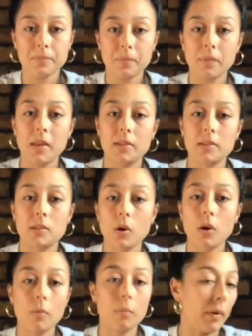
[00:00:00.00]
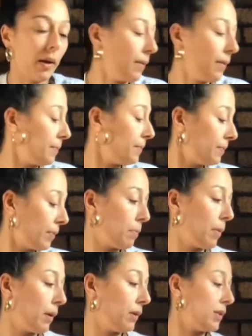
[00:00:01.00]
This top bit, the
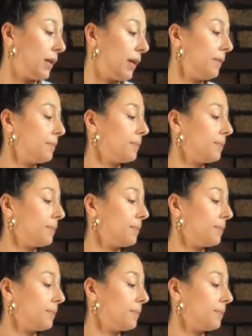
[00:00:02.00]
bunting,